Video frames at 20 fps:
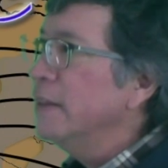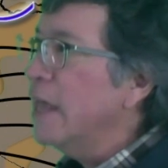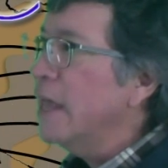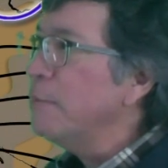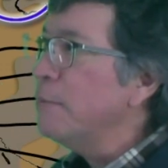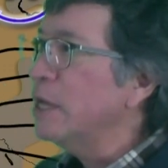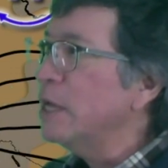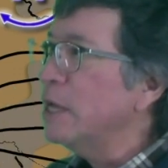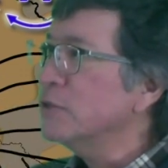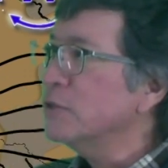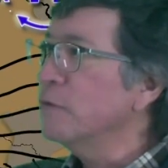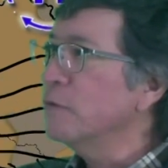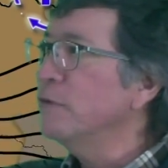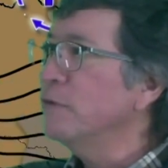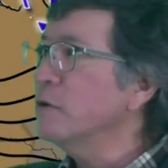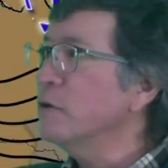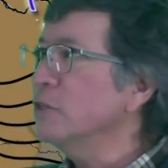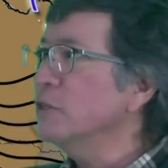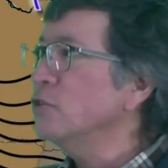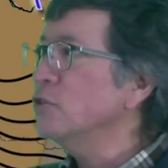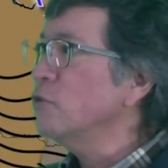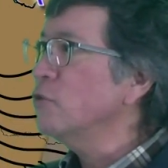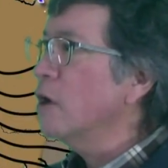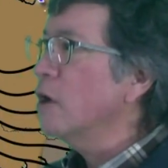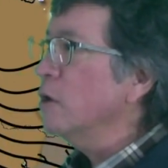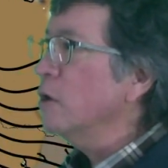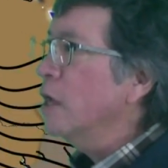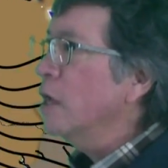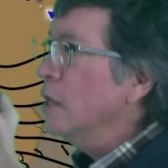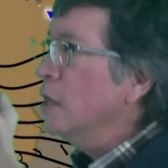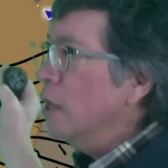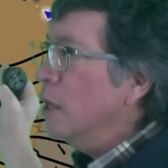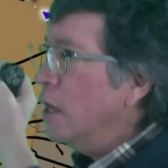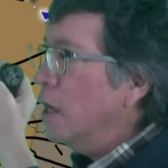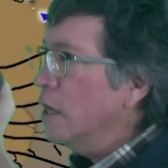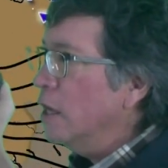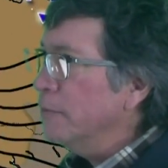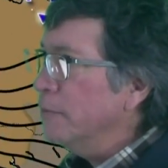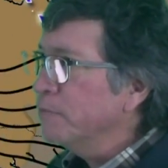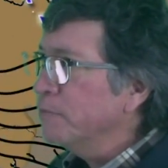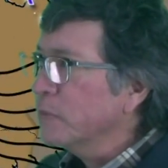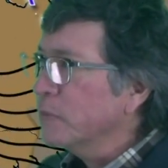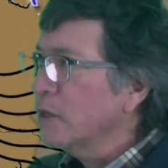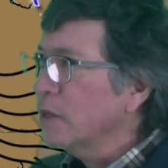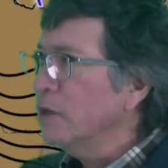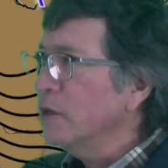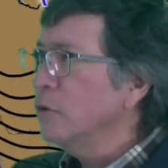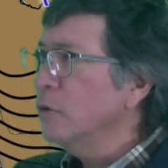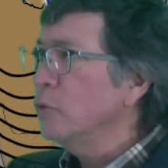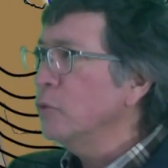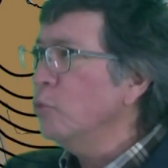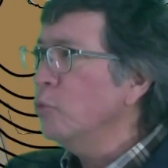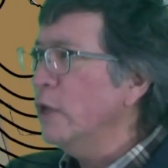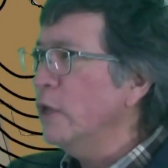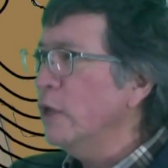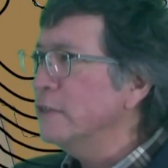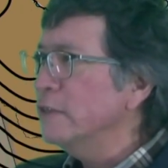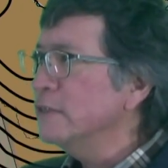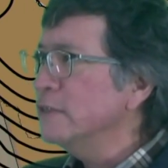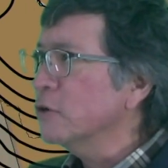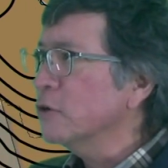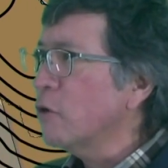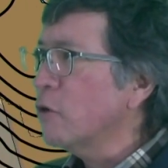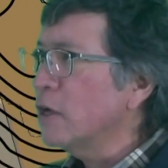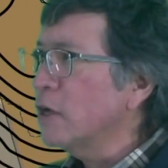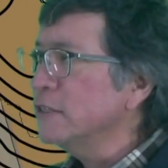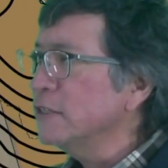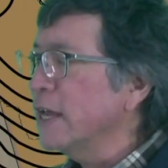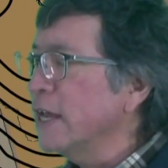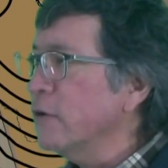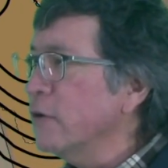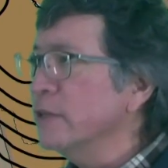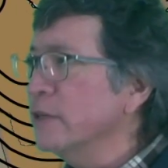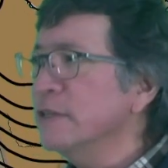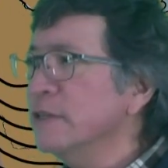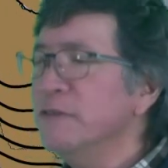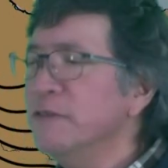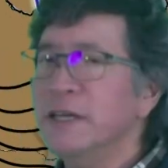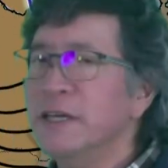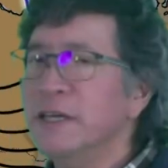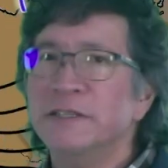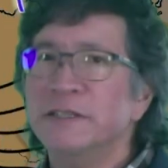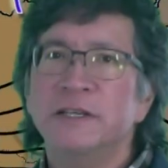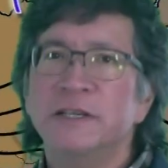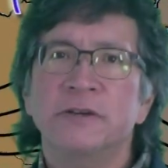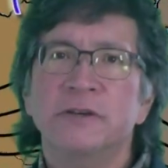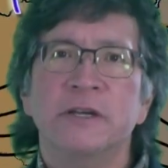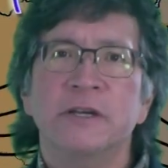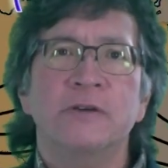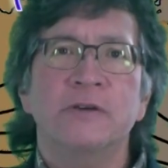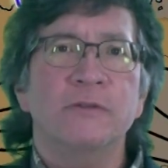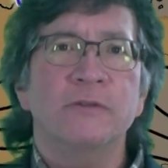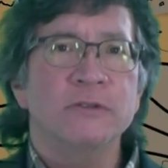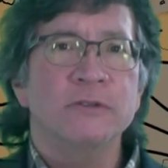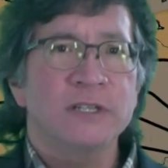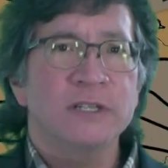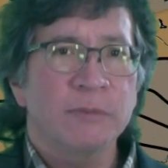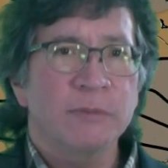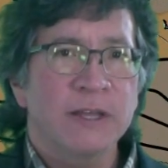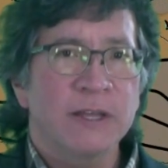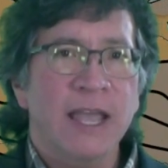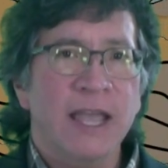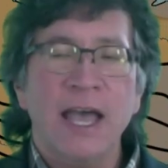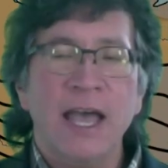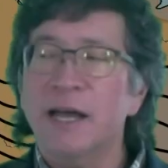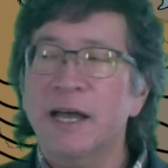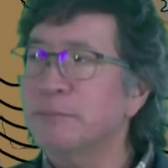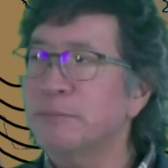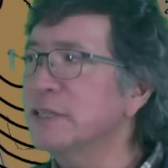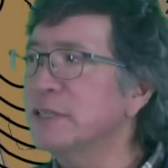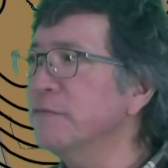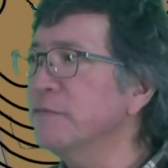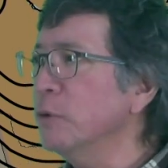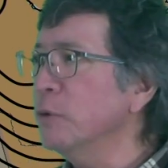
That makes for very strong um, winds across areas of the interior through some of the gaps.